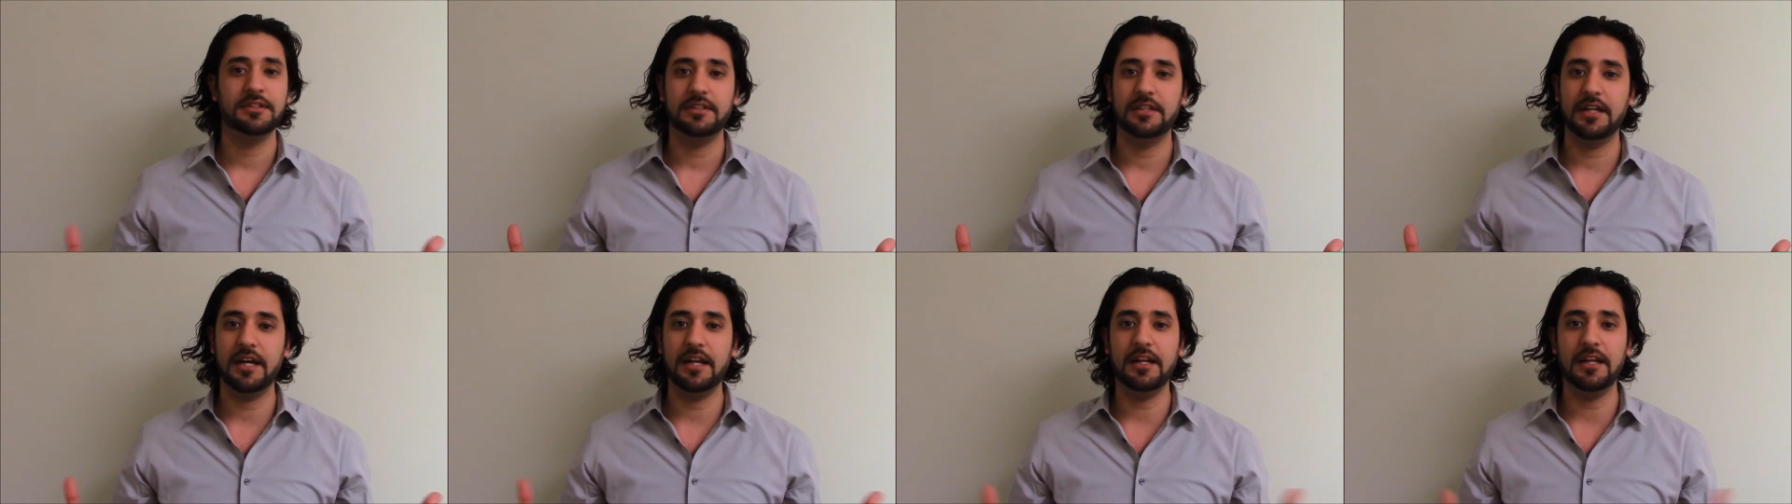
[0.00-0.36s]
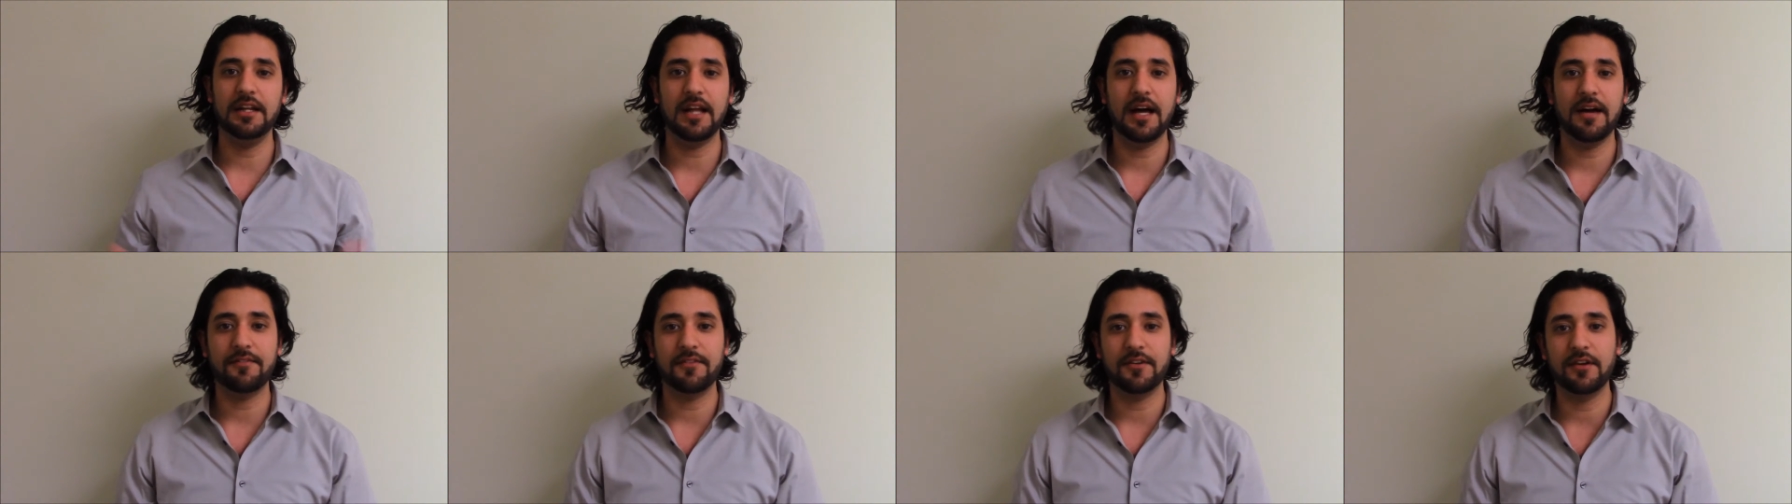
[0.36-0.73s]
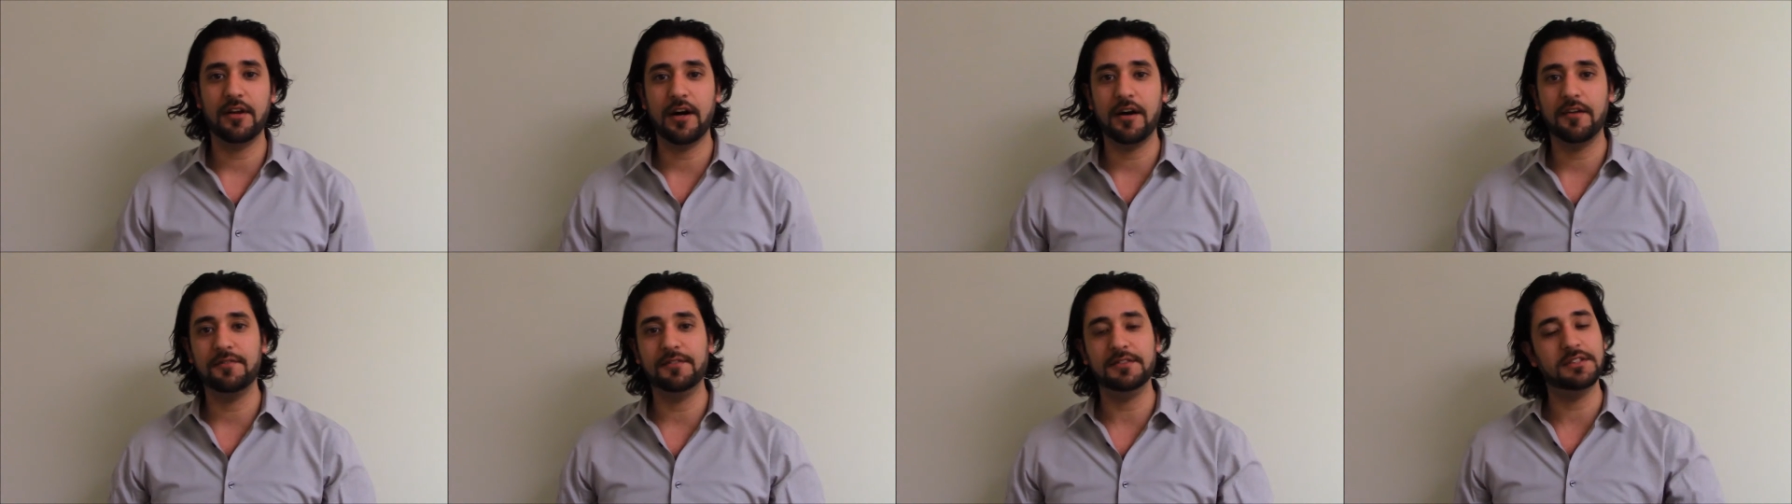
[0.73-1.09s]
Again, he laughed it
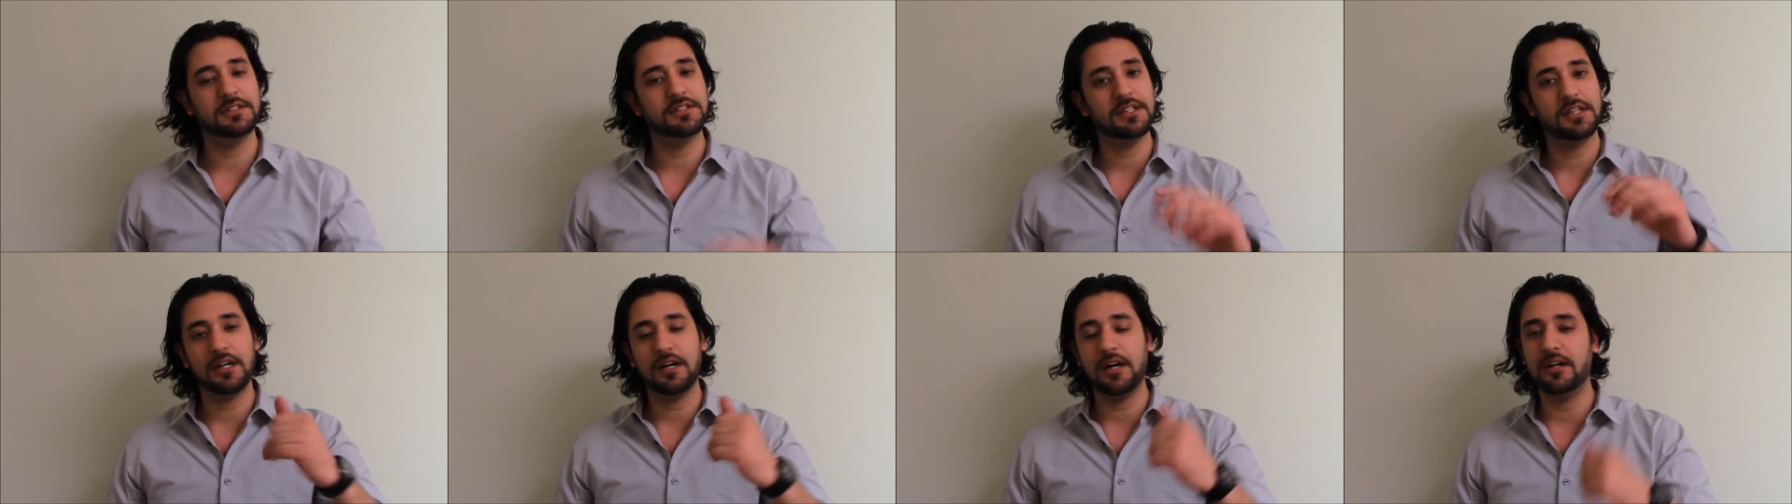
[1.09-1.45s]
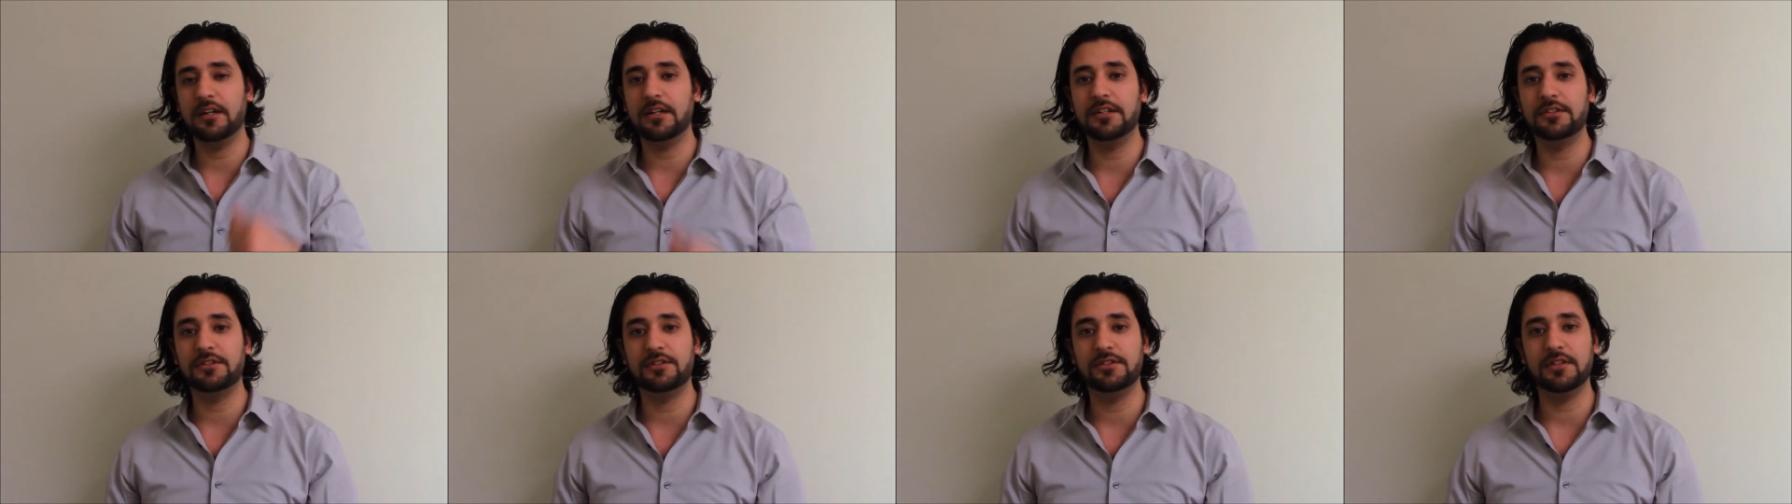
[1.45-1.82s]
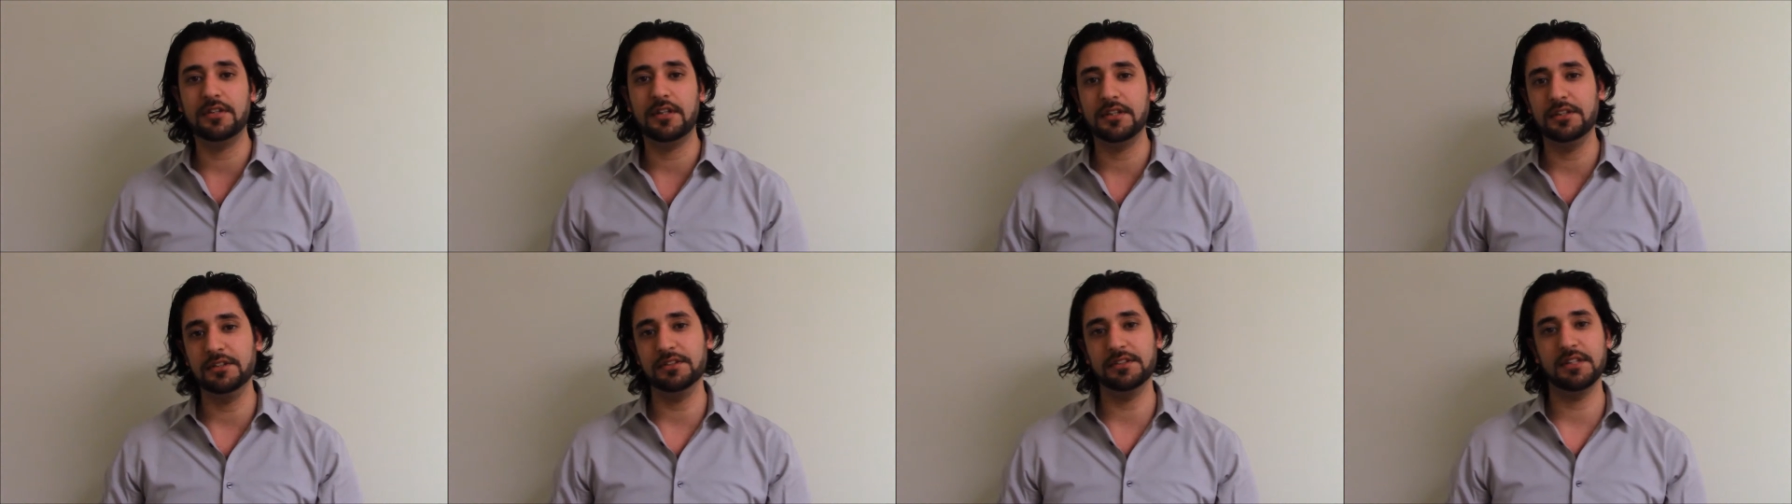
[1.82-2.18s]
off. He said, oh, I'll let
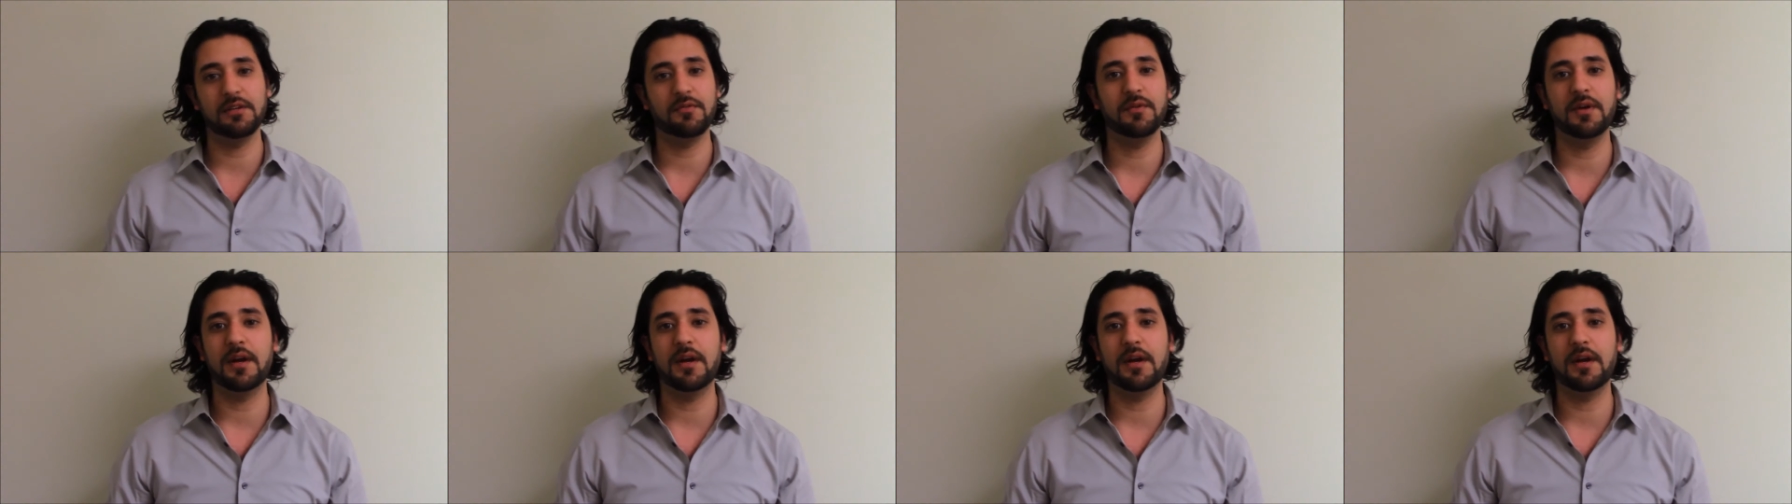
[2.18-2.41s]
you, he's like,